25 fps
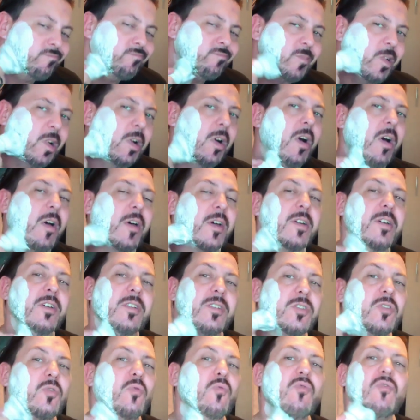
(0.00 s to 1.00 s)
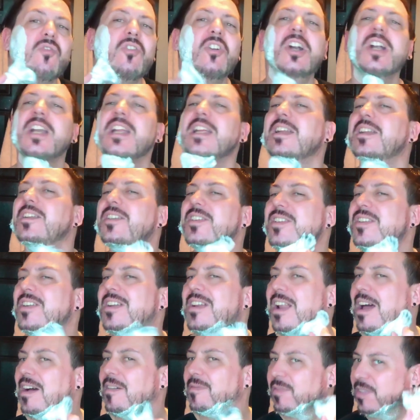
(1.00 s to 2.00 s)
Oh, it's a really
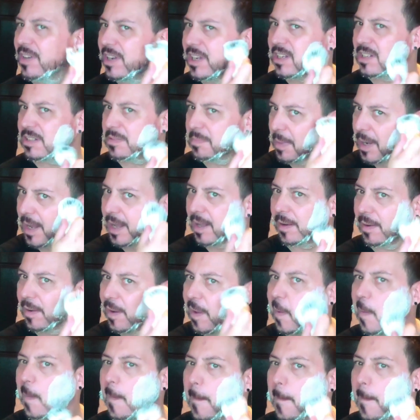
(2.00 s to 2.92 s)
lovely smell.